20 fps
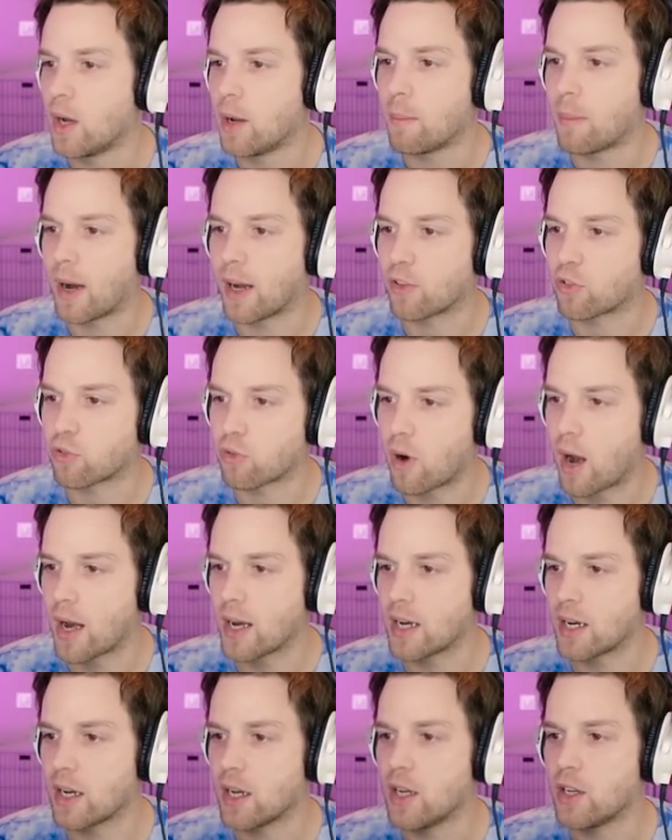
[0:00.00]
by
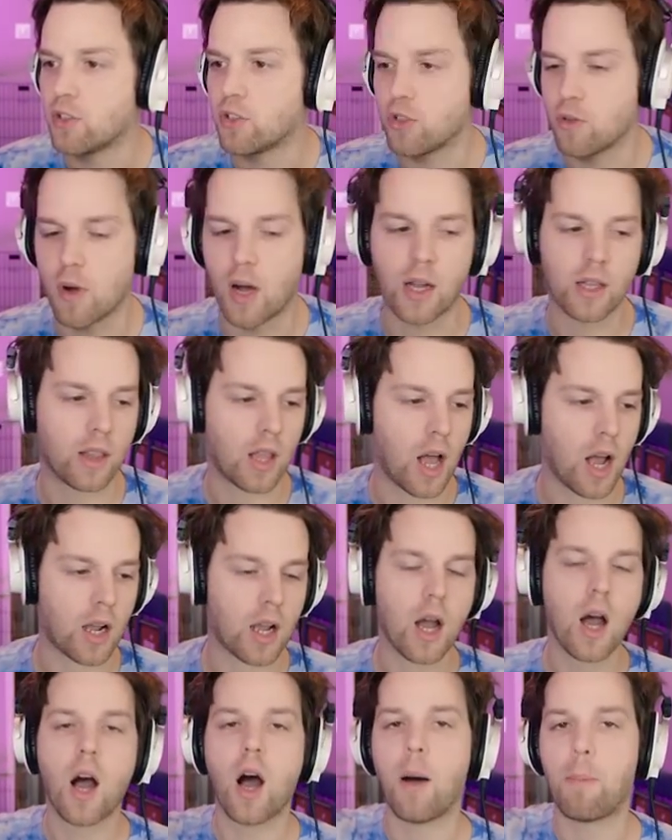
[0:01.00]
trying to
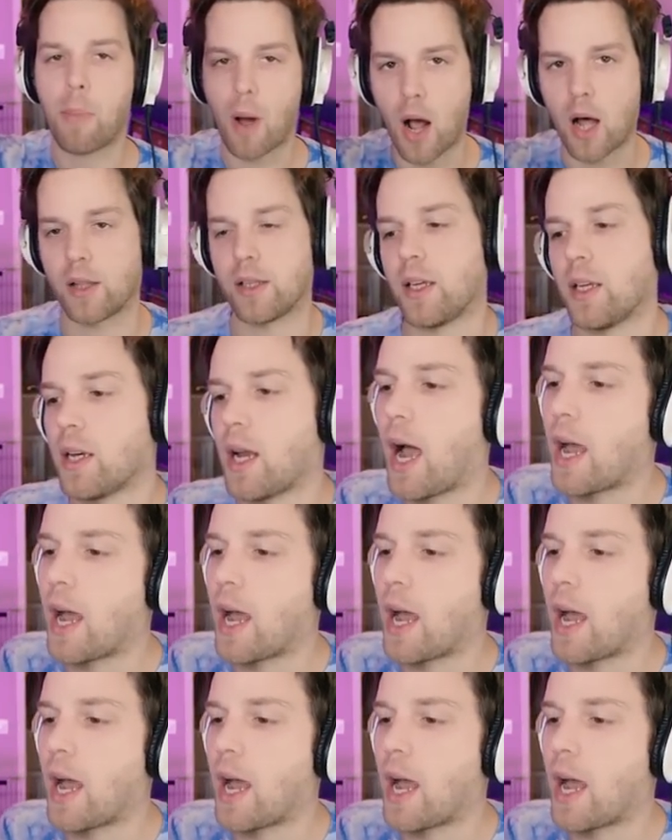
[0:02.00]
unlock Apollyon.